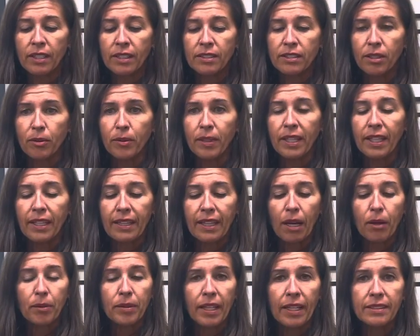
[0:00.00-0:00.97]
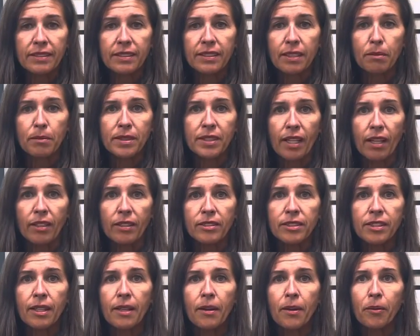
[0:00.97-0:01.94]
So we get that with the stem
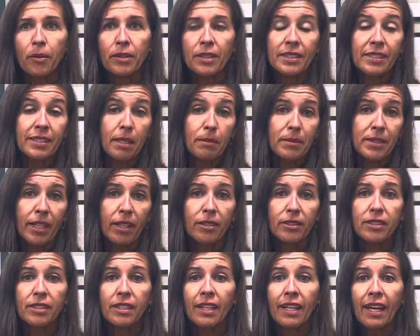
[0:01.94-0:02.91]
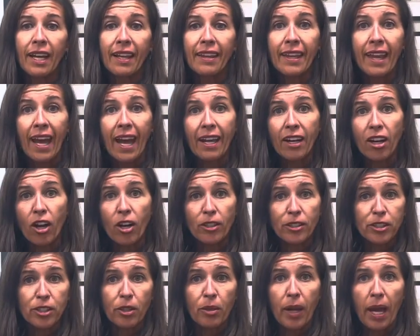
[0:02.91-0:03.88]
cells. And that
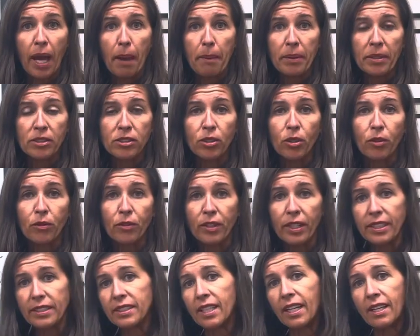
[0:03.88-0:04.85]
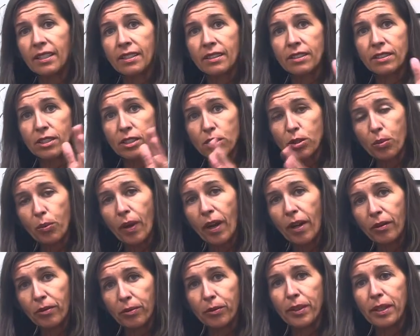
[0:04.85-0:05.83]
also happens over a 10 to
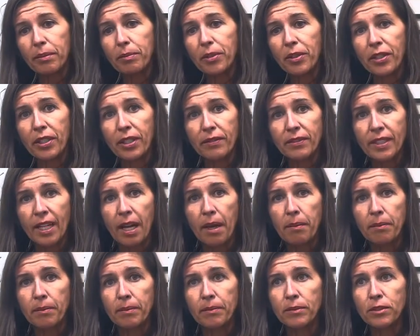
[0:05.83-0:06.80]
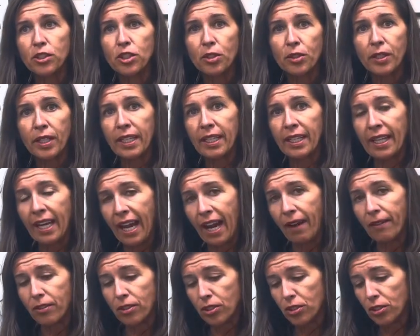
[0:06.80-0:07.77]
12 week period of time during and
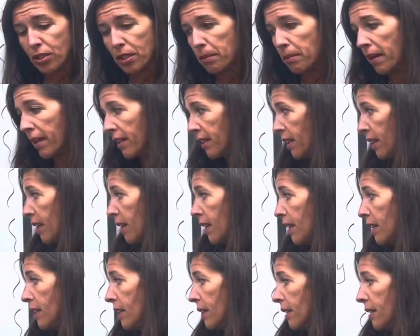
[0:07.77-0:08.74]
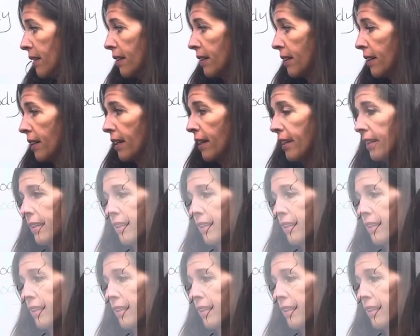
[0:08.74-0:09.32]
after treatment. To